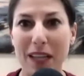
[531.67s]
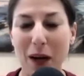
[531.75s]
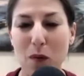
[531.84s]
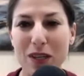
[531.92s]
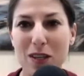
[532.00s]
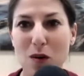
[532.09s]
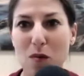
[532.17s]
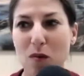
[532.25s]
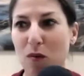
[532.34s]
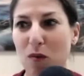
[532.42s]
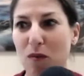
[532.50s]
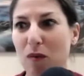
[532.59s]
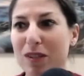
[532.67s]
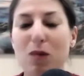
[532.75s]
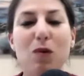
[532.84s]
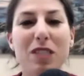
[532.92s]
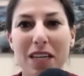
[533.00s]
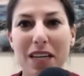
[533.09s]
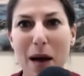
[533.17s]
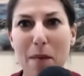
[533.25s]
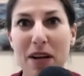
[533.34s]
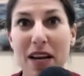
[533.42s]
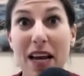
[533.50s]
Like what's so what's the worst that can happen?